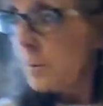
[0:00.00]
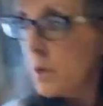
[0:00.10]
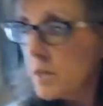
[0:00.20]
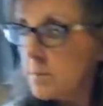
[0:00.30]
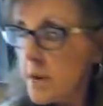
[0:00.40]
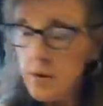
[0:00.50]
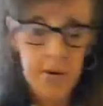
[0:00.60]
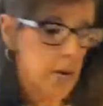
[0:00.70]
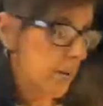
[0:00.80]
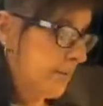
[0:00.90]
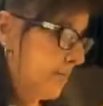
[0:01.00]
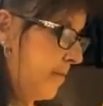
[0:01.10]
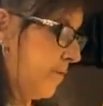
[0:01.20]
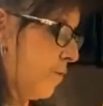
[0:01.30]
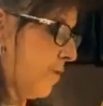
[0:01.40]
start pulling Mary up
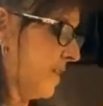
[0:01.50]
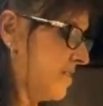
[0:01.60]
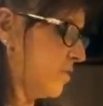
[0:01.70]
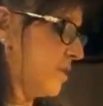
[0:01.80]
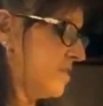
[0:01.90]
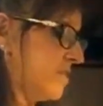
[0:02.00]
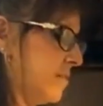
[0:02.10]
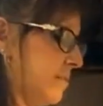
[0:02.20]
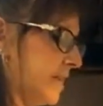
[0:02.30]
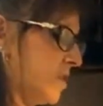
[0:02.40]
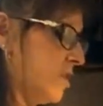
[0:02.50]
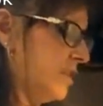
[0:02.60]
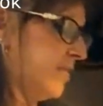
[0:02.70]
before I start assembling.